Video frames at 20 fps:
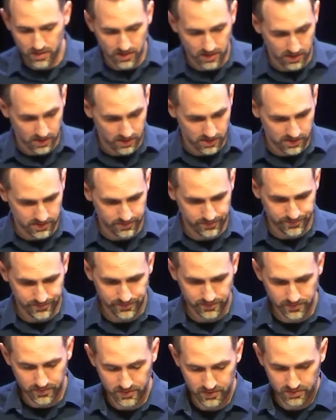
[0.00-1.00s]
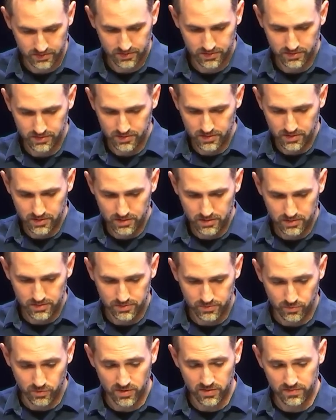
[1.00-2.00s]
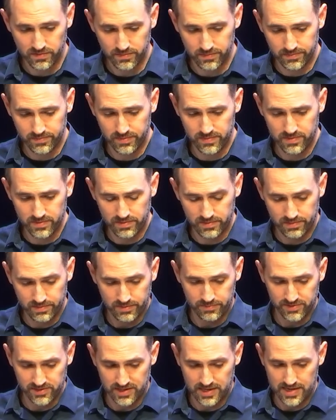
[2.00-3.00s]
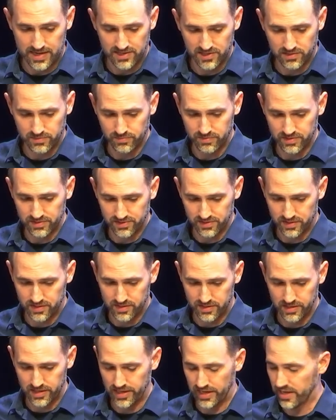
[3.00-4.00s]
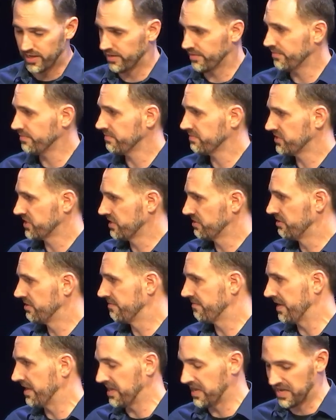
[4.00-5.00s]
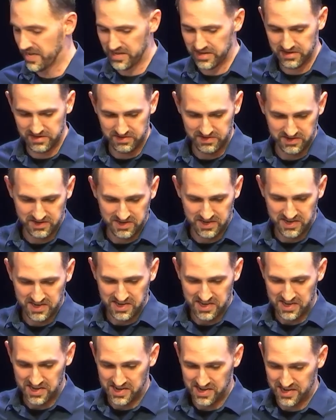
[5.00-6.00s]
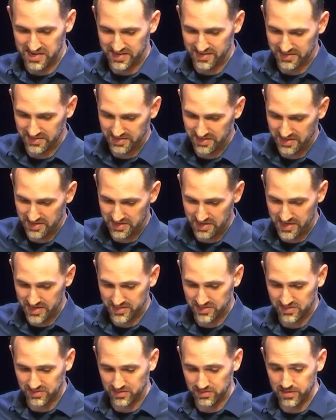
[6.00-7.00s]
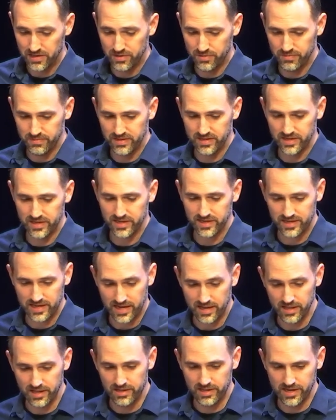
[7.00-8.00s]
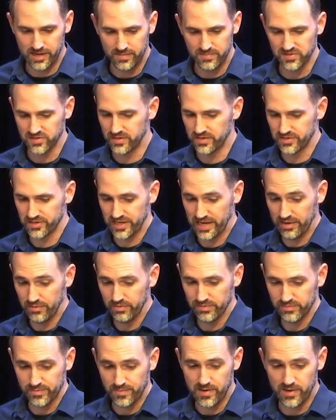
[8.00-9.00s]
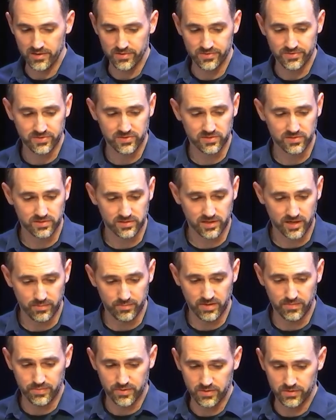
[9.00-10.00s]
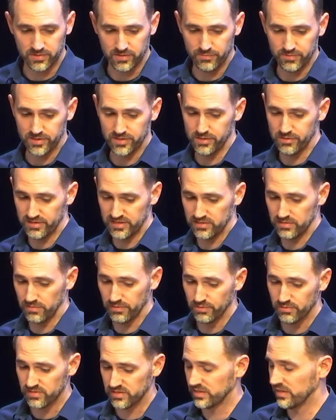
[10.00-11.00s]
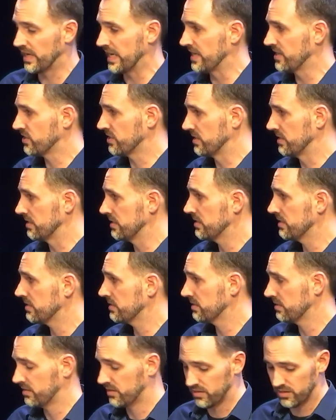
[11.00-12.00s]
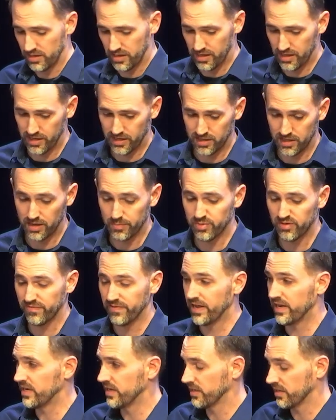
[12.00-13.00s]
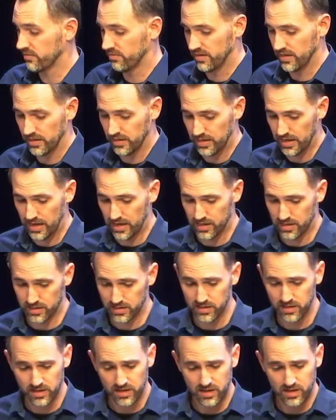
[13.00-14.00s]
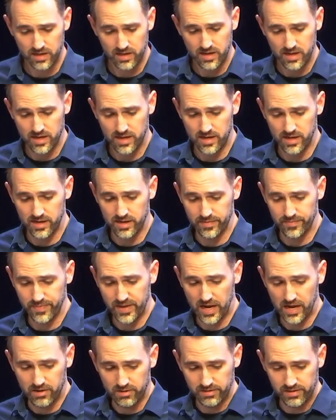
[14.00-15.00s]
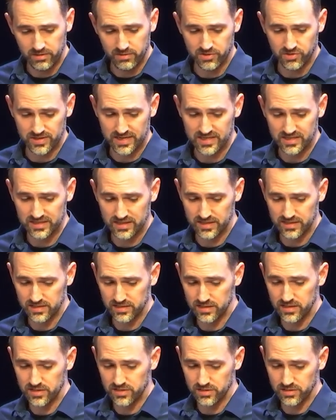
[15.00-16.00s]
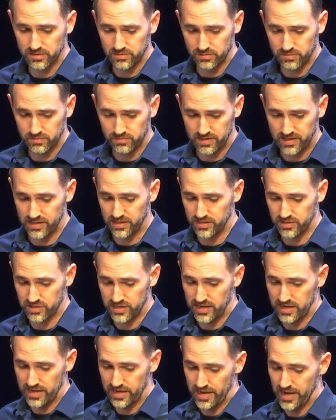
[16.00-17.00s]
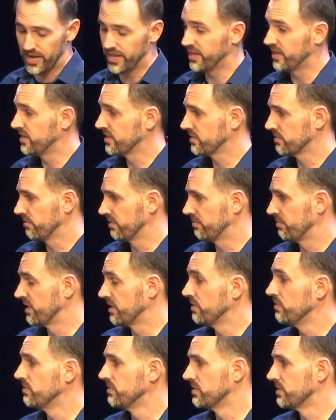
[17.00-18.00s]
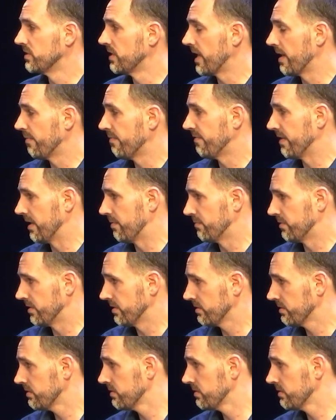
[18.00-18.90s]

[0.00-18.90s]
Um, one of them that was asked was, uh, again, generative A I. Uh, it's known that L L Ms, large language models, can be prone to what are known as hallucinations and uh, provide incorrect data. Um, how are you addressing this issue in the Gen A I that is going to be used in AppFabric?